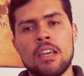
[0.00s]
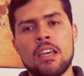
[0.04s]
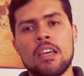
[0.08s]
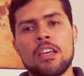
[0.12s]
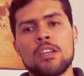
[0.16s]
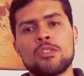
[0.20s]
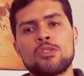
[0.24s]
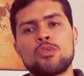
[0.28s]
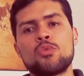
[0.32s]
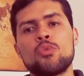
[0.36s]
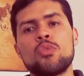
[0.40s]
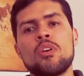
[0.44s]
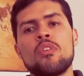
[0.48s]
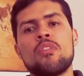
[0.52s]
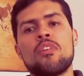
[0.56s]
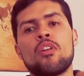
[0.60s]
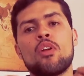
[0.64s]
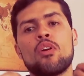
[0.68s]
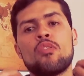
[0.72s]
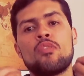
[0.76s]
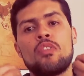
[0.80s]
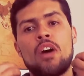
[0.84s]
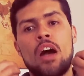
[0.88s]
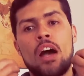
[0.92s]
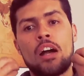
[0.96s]
is to
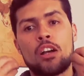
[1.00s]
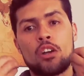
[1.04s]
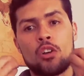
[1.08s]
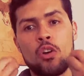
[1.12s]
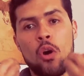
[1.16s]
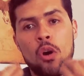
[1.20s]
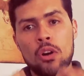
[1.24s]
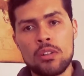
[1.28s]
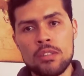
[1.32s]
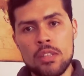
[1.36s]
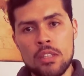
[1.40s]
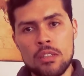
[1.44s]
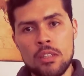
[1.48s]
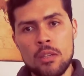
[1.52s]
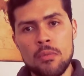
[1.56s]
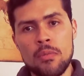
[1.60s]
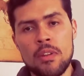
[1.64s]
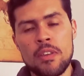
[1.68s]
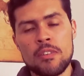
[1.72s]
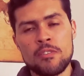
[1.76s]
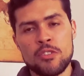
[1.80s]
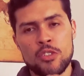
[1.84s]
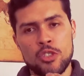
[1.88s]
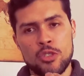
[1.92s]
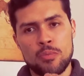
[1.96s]
develop a cognitively
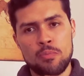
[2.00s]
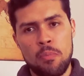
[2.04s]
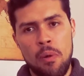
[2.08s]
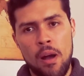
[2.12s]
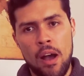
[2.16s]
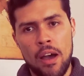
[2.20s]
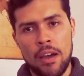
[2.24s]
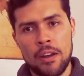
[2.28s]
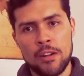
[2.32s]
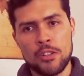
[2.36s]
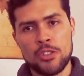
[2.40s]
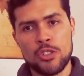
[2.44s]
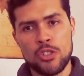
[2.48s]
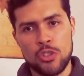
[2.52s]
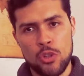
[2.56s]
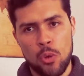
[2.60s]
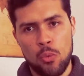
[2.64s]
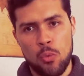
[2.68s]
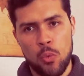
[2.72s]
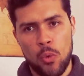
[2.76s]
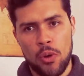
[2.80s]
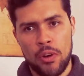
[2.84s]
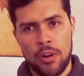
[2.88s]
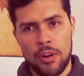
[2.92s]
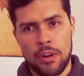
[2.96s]
inspired
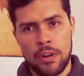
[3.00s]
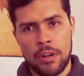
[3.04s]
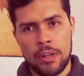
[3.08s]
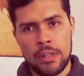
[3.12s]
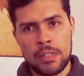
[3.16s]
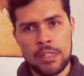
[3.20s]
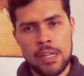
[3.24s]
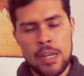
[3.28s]
software